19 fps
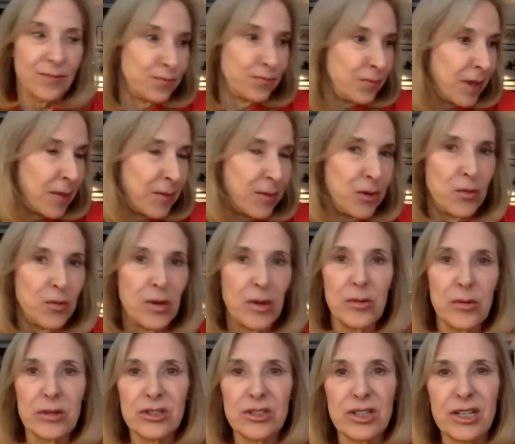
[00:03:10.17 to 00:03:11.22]
maybe we
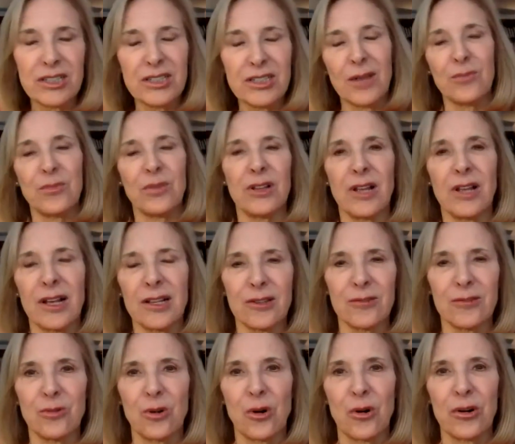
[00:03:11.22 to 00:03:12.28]
will see something like the
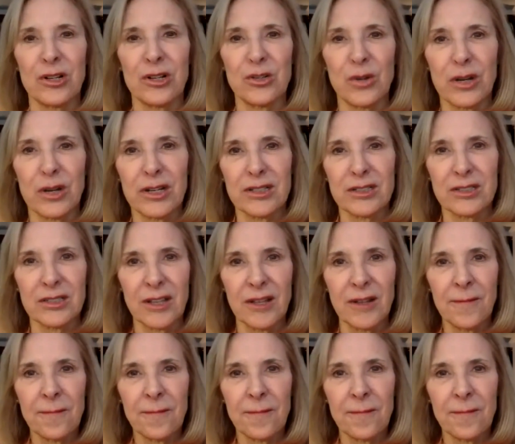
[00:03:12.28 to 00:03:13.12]
roaring 20s.